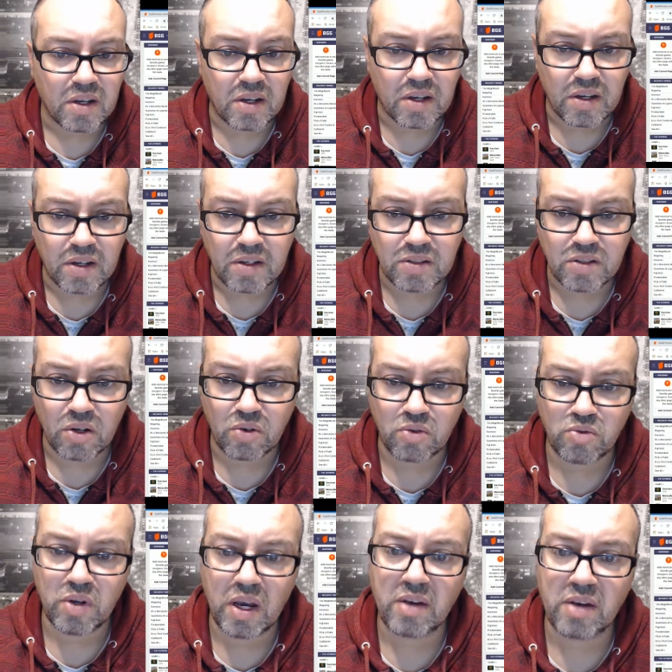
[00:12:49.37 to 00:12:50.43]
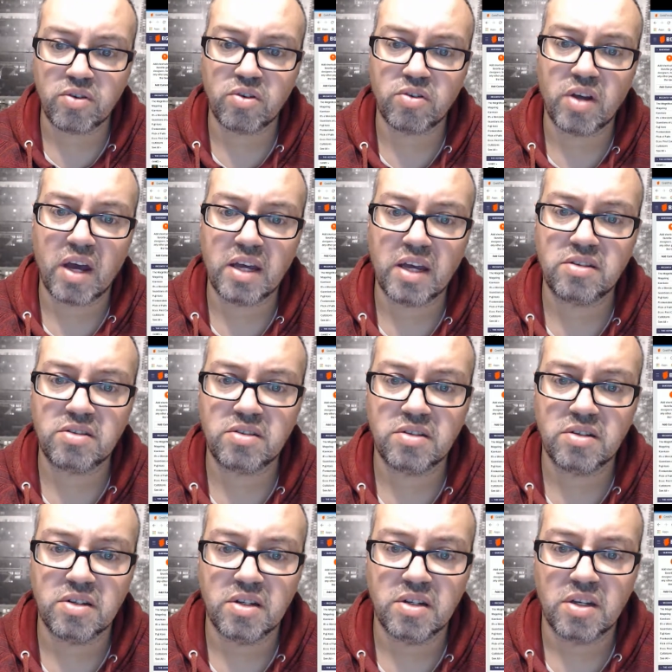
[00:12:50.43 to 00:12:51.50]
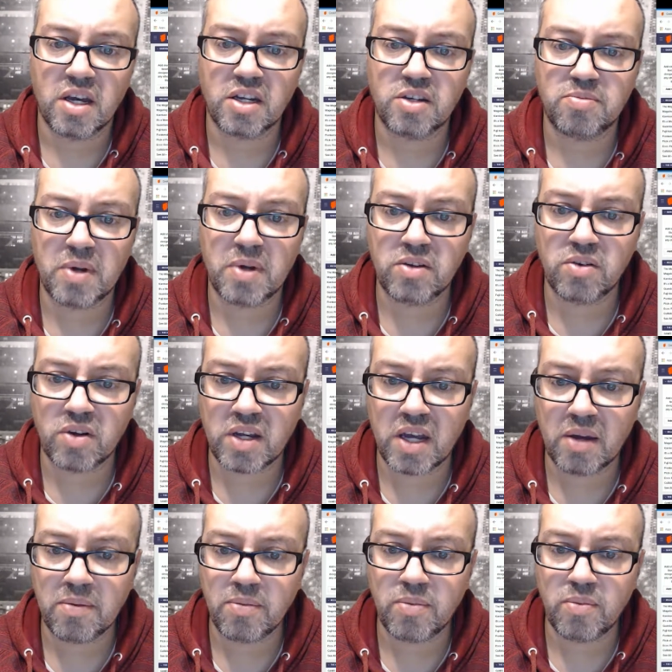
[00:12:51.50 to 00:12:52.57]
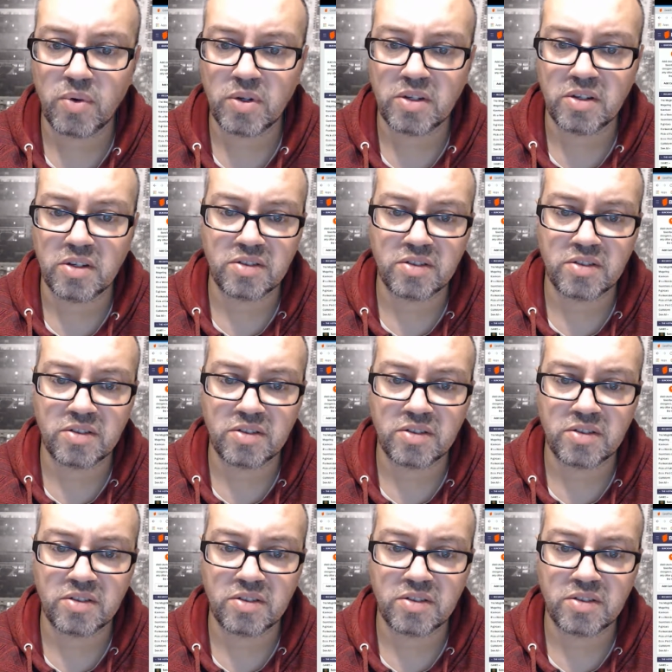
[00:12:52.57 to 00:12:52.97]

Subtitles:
So draft your dice, expand your camp with these